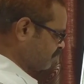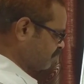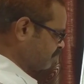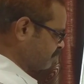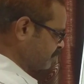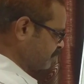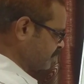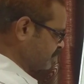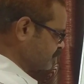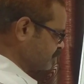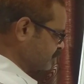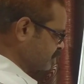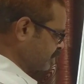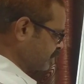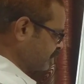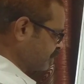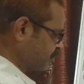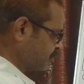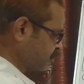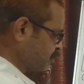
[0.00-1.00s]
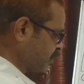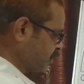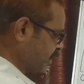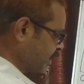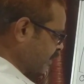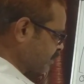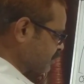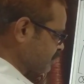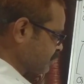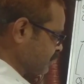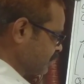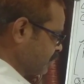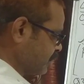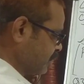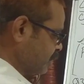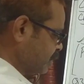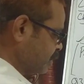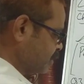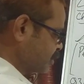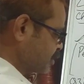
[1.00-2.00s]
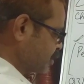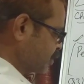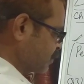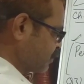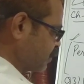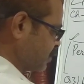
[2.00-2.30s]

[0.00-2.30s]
of means into x is